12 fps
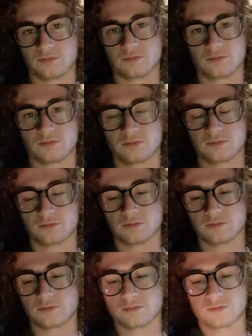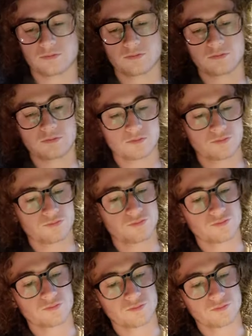
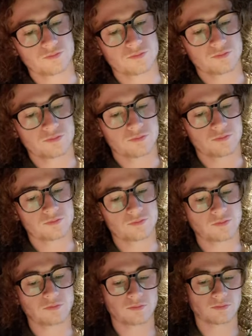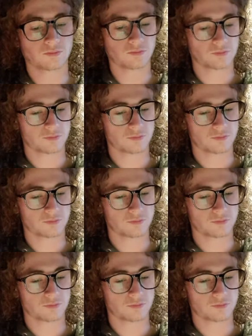[no speech]